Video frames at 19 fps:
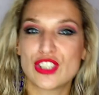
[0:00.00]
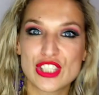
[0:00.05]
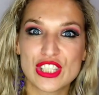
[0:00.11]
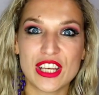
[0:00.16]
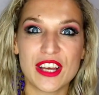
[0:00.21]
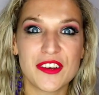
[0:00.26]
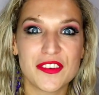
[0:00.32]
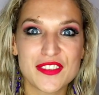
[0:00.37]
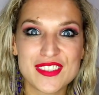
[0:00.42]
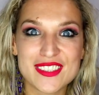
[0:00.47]

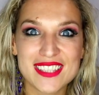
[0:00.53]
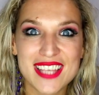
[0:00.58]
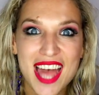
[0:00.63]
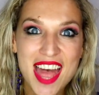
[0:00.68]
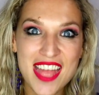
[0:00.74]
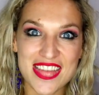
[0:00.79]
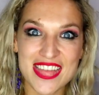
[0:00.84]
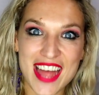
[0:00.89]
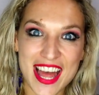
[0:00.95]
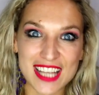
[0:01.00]
shifts.
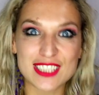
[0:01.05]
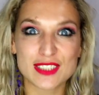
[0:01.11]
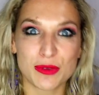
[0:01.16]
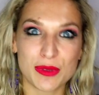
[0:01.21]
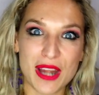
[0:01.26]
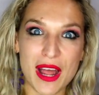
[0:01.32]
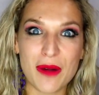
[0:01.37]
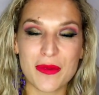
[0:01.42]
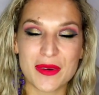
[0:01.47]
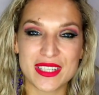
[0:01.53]
And that's
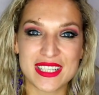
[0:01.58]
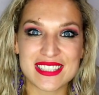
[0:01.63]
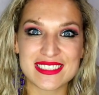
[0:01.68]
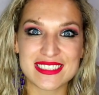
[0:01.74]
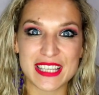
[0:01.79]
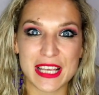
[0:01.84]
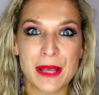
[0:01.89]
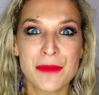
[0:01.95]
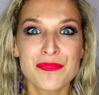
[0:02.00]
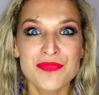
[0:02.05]
what I wanna
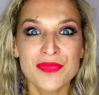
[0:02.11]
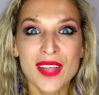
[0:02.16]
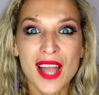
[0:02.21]
see.